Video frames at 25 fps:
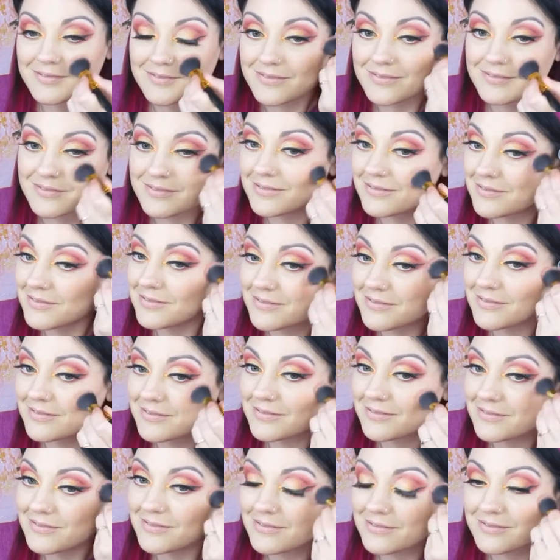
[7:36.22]

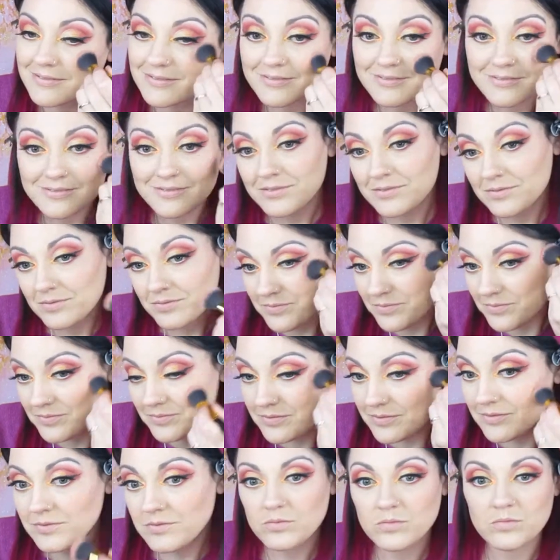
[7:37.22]

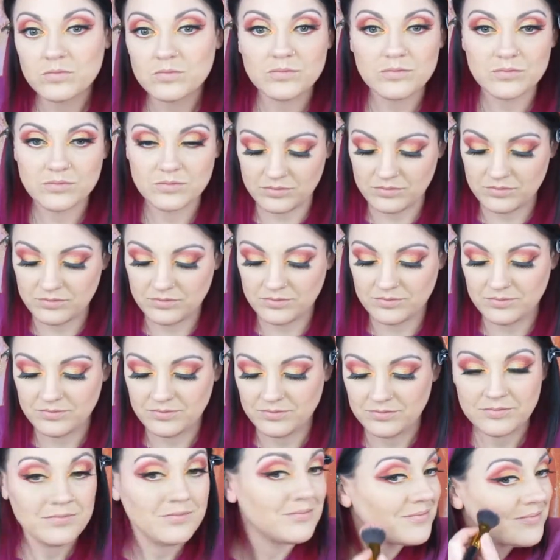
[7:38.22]

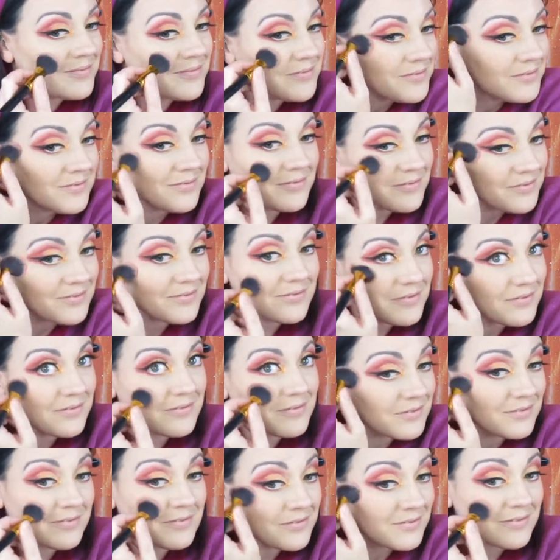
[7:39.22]

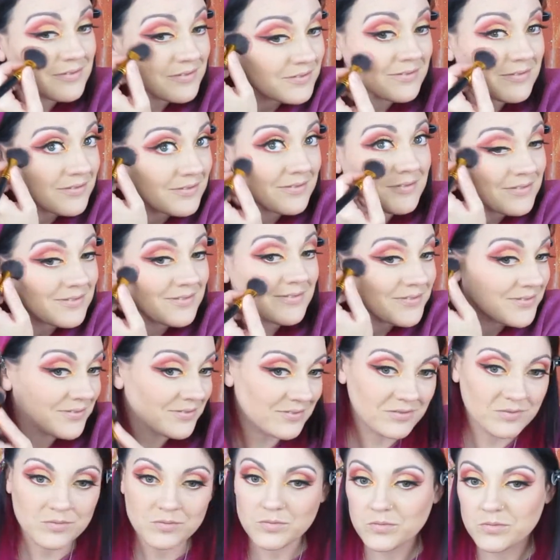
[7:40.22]

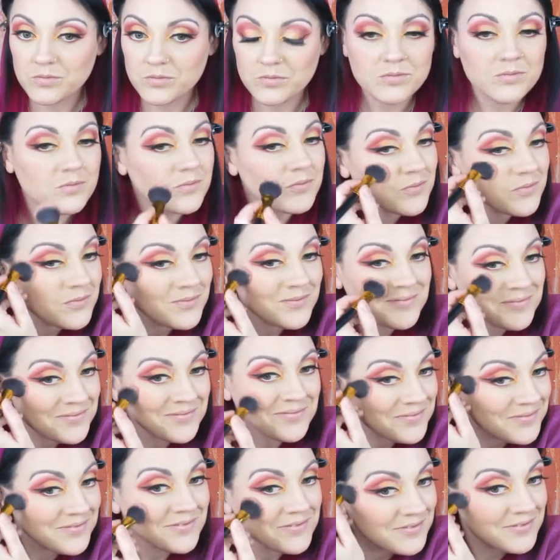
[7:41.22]

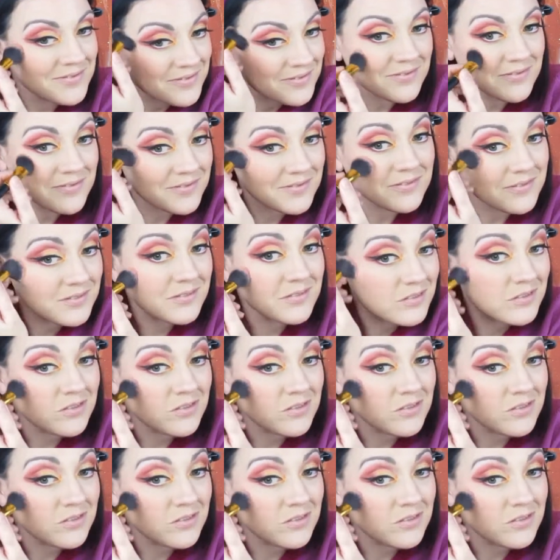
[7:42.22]
Nobody speaks.